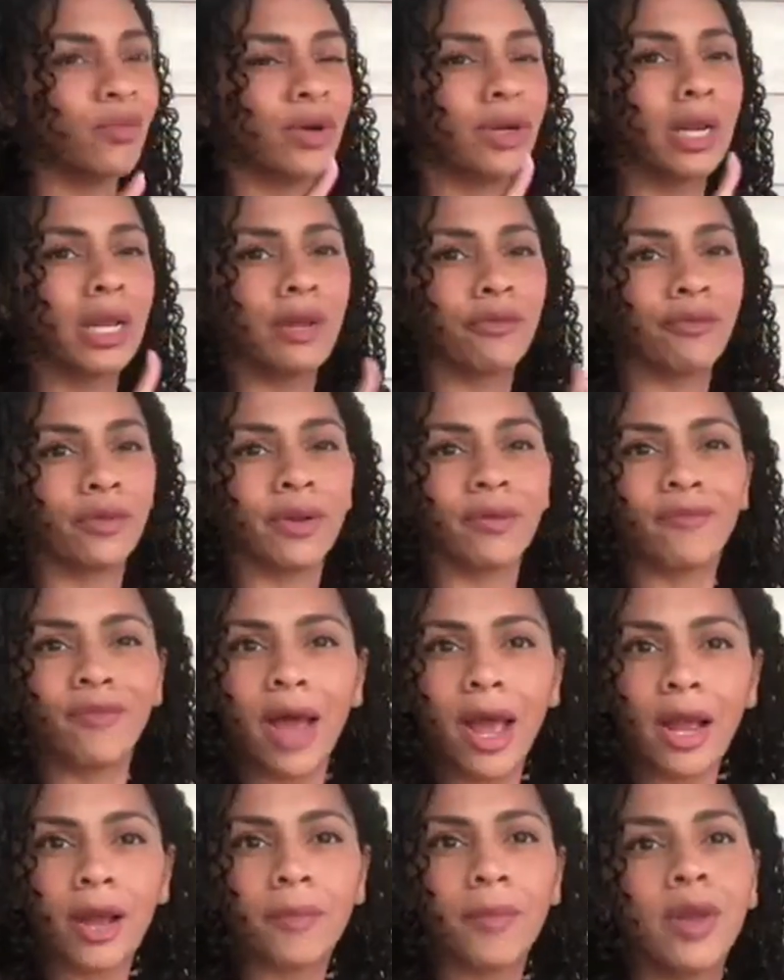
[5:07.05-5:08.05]
We're in a different
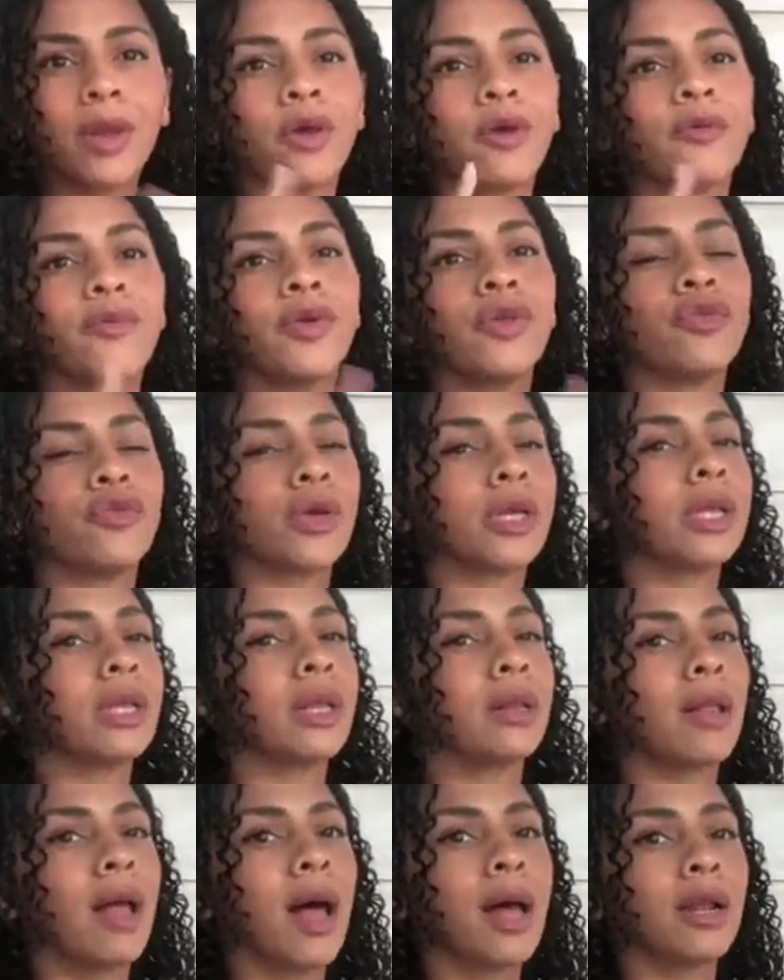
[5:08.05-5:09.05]
environment or if he
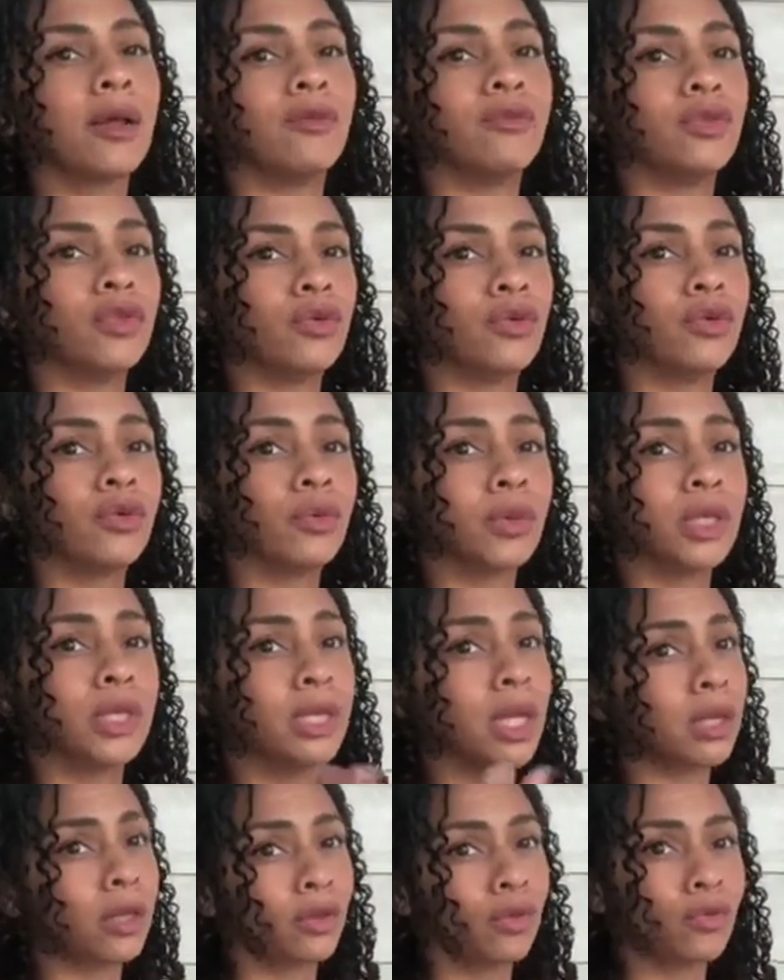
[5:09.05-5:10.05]
drinks a lot of juice, which he
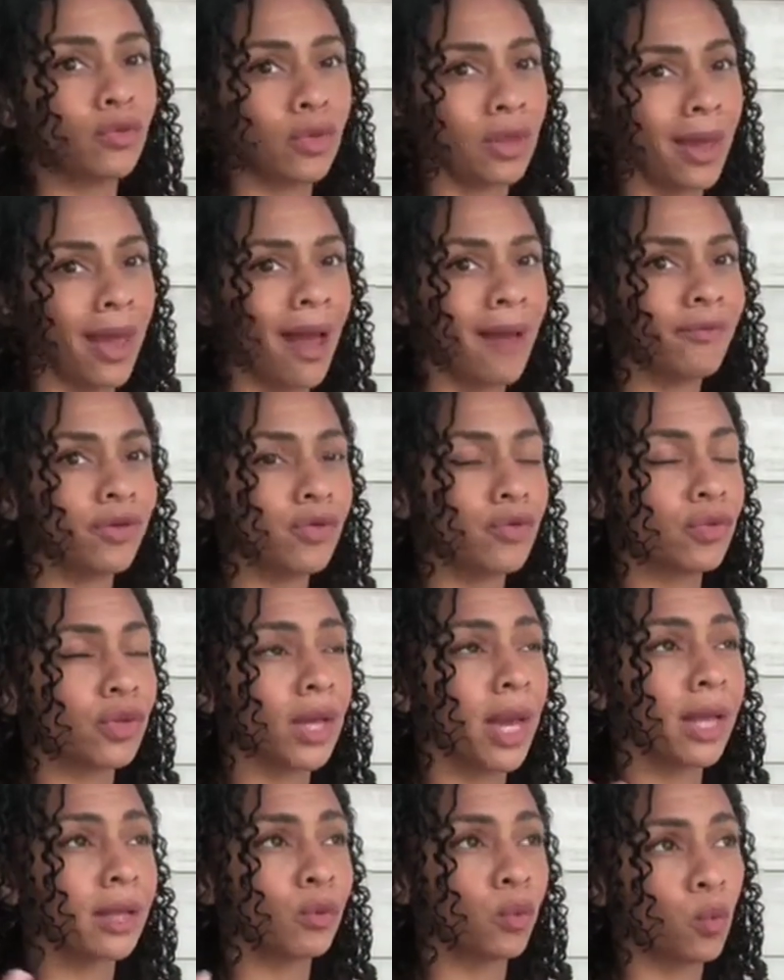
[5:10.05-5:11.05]
doesn't usually have, he usually
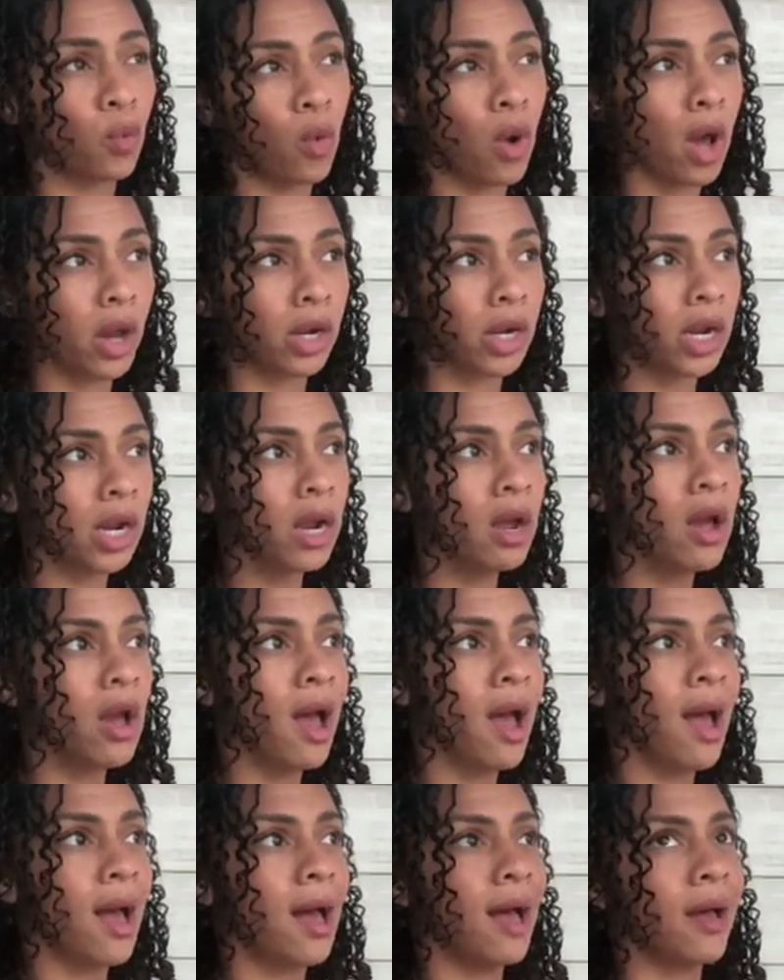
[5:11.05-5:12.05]
has water,
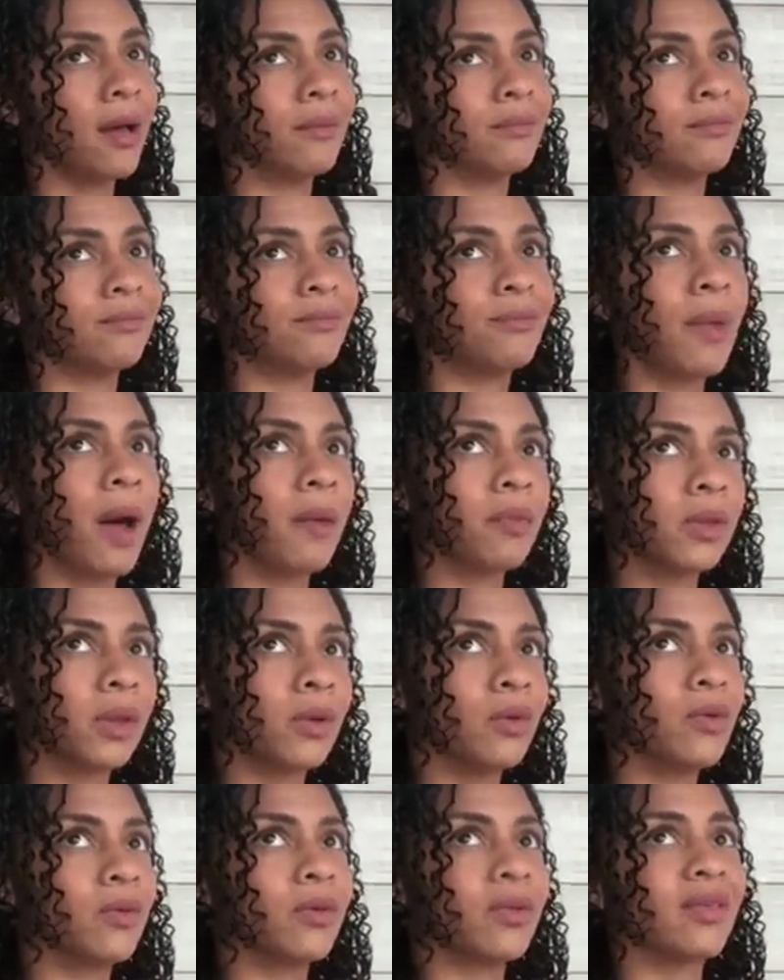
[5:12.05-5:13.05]
um,
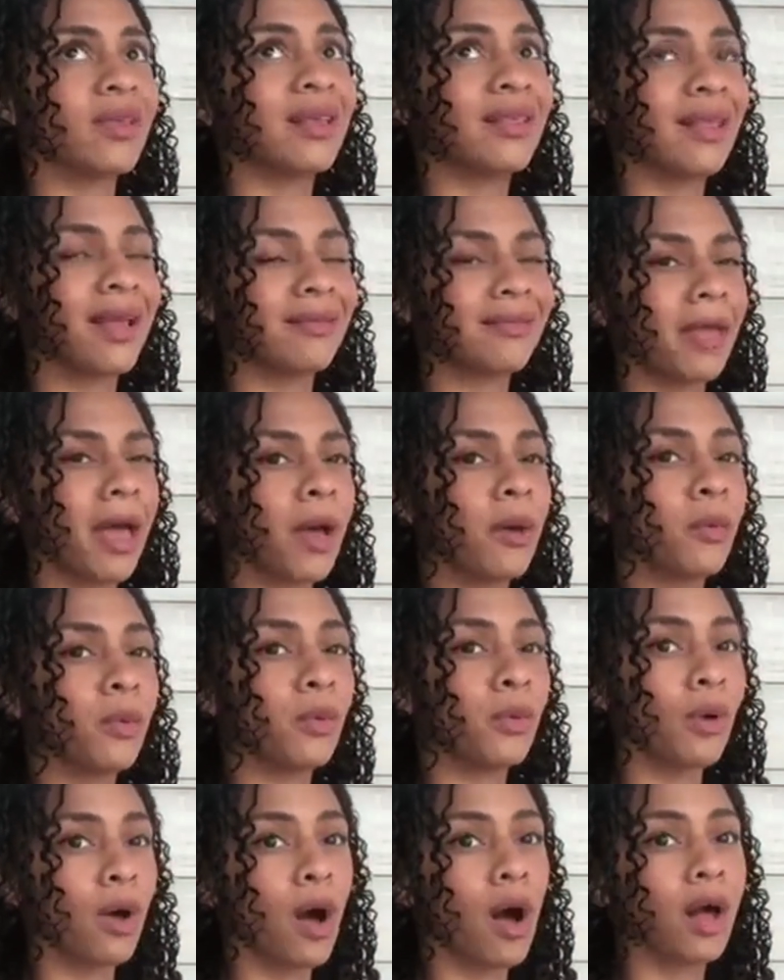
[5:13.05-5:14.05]
popsicles, things like that
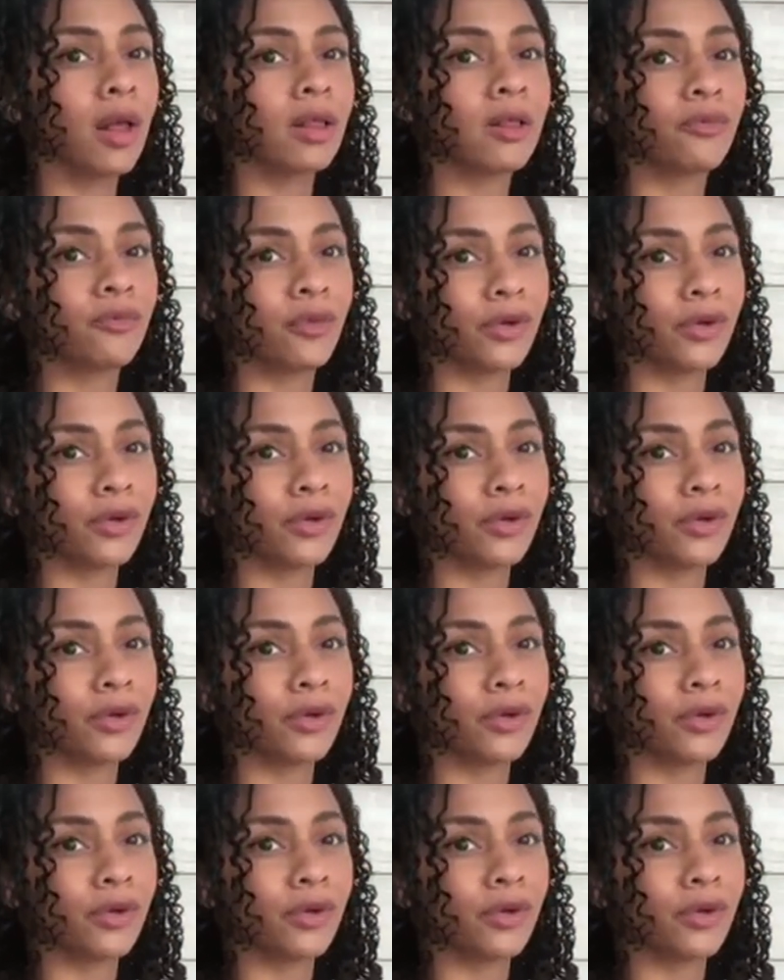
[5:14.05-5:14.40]
will cause